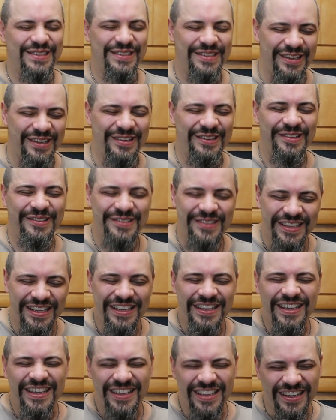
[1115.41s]
the little
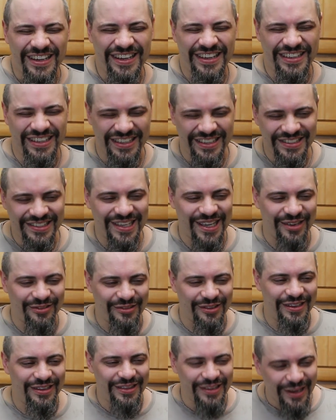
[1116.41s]
onions that
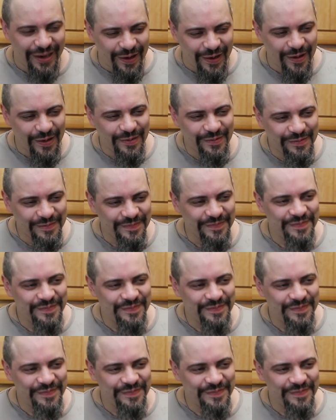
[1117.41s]
were in there.